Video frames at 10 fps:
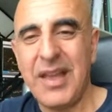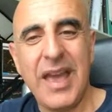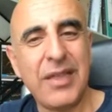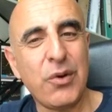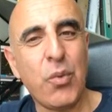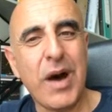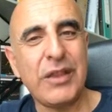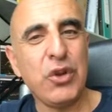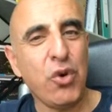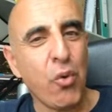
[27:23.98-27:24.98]
and the
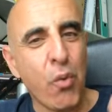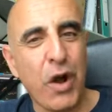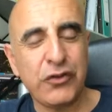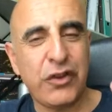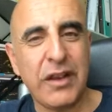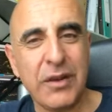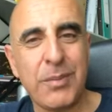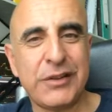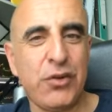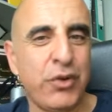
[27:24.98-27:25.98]
one you're watching
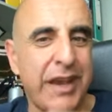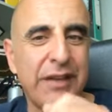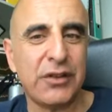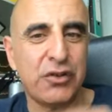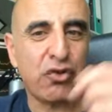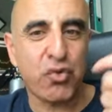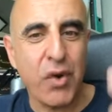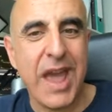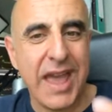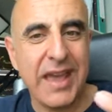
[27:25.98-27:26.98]
but you cannot
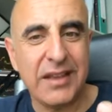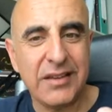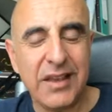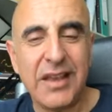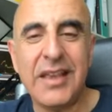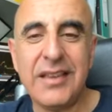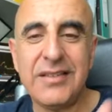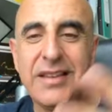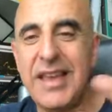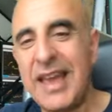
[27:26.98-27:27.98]
trade is
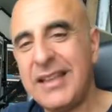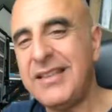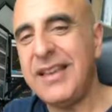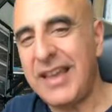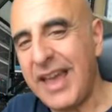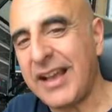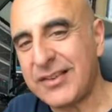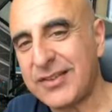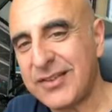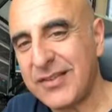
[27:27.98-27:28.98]
the N D
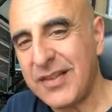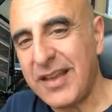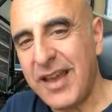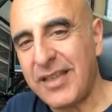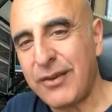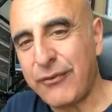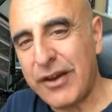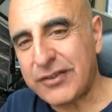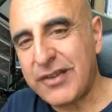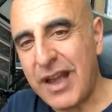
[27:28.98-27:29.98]
X. And the
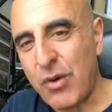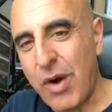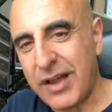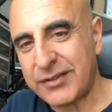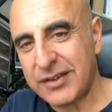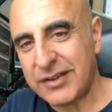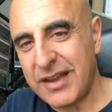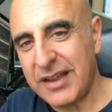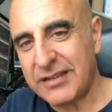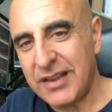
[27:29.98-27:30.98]
first guy who answered
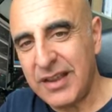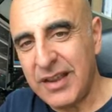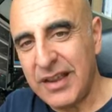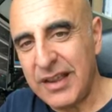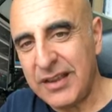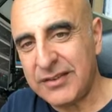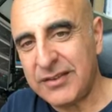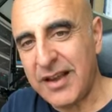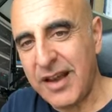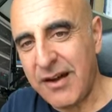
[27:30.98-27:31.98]
that is
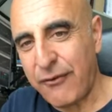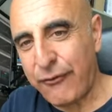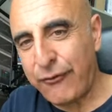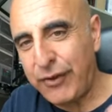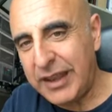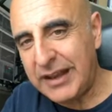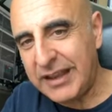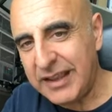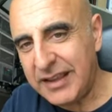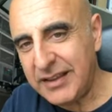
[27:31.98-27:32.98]
uh,
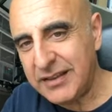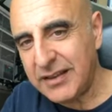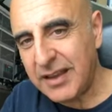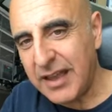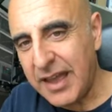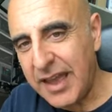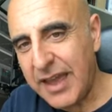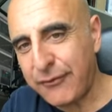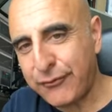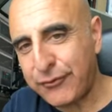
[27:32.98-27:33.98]
Philly
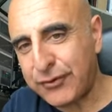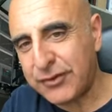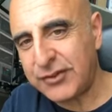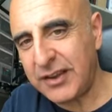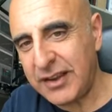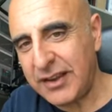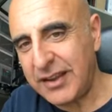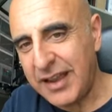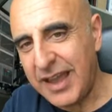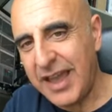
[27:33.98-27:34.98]
F
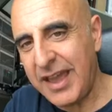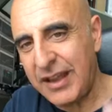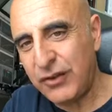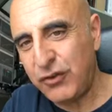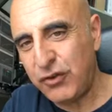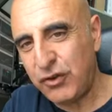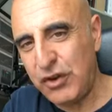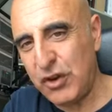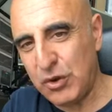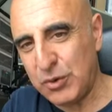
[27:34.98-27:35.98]
Z H
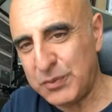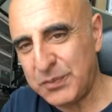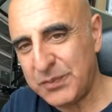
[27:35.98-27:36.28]
U,